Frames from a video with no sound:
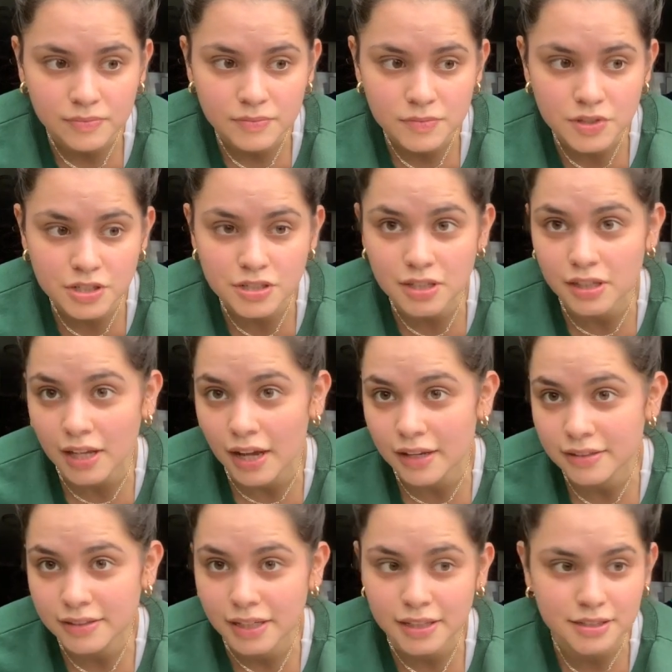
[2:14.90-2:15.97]
just a lot,
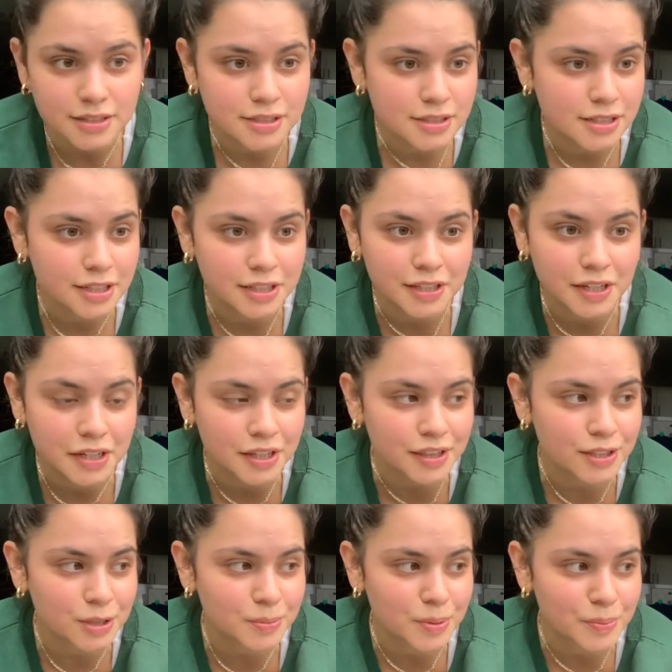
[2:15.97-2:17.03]
and I just need to get a
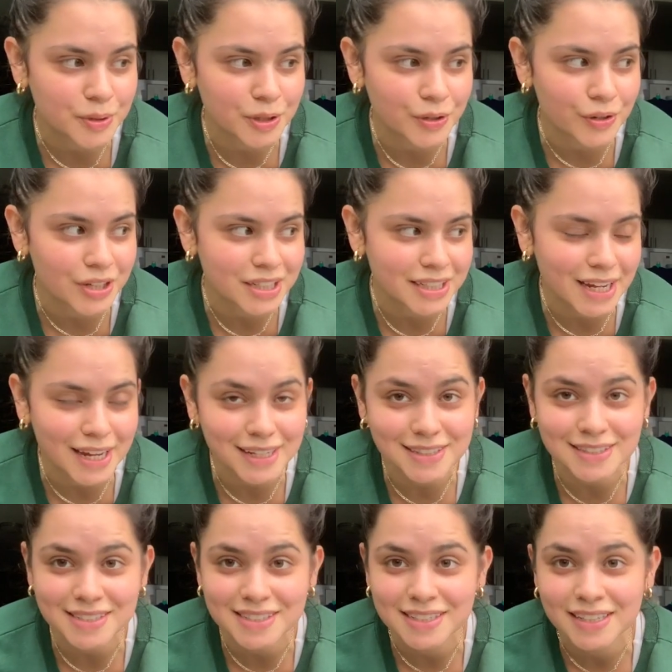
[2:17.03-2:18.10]
little bit more
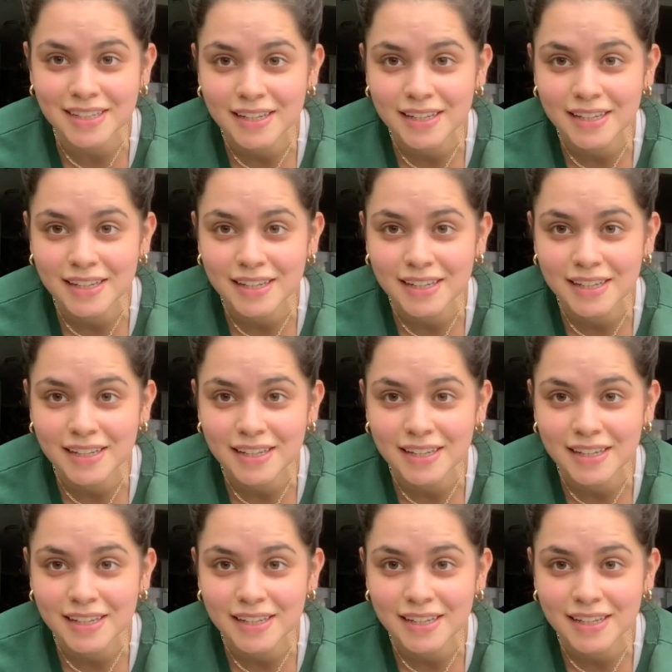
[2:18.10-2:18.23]
organized.